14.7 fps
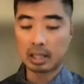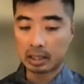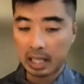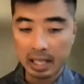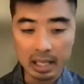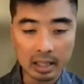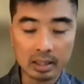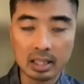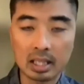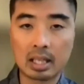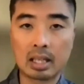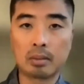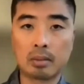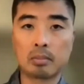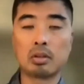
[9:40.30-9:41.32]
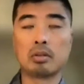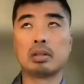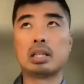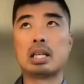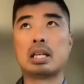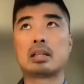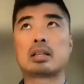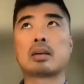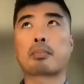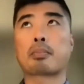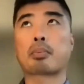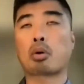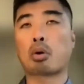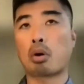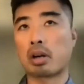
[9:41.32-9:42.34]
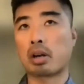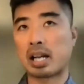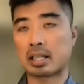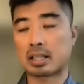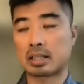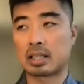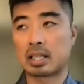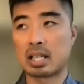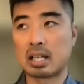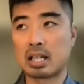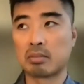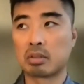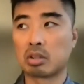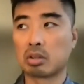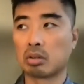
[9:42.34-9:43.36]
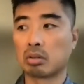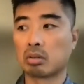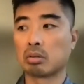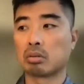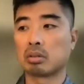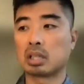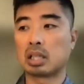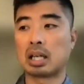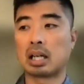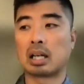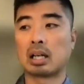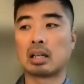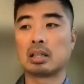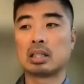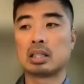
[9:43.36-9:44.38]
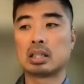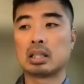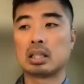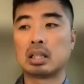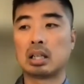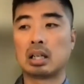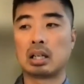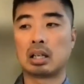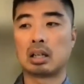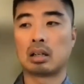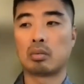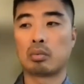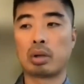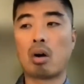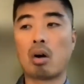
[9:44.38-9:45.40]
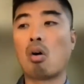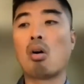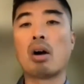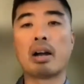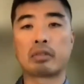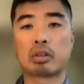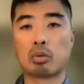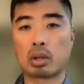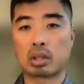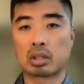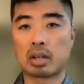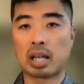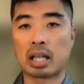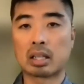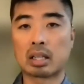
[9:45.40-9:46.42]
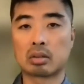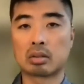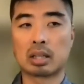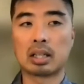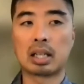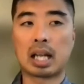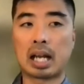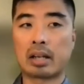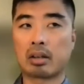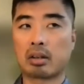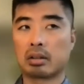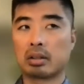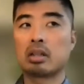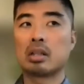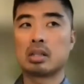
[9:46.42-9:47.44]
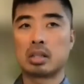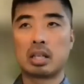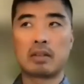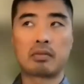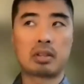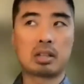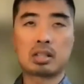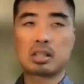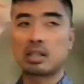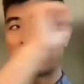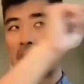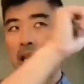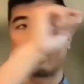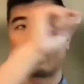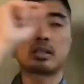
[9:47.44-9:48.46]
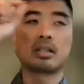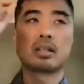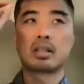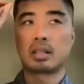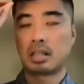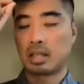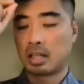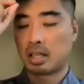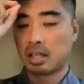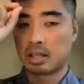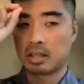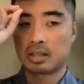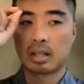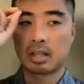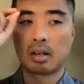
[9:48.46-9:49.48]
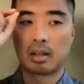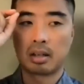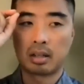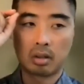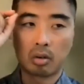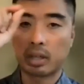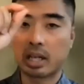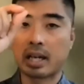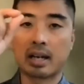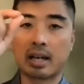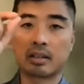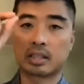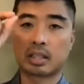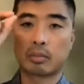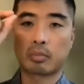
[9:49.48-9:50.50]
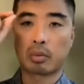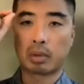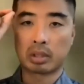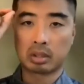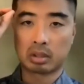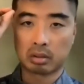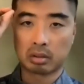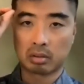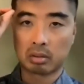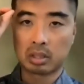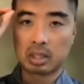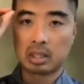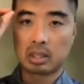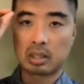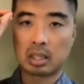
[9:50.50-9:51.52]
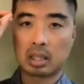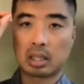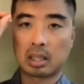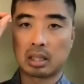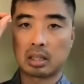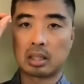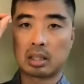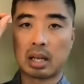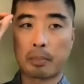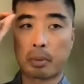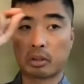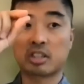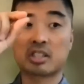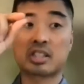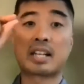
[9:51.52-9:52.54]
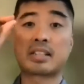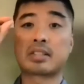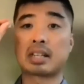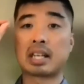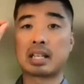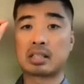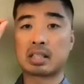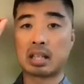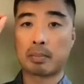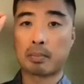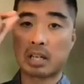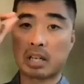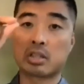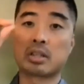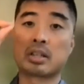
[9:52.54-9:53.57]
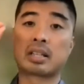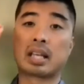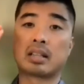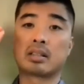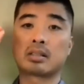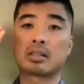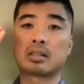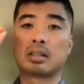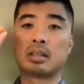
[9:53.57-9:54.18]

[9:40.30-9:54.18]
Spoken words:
data team, you need the product team to, we all have to work together to align on, if this is the case, here is the OKRs that we want to hypothesize against and measure against.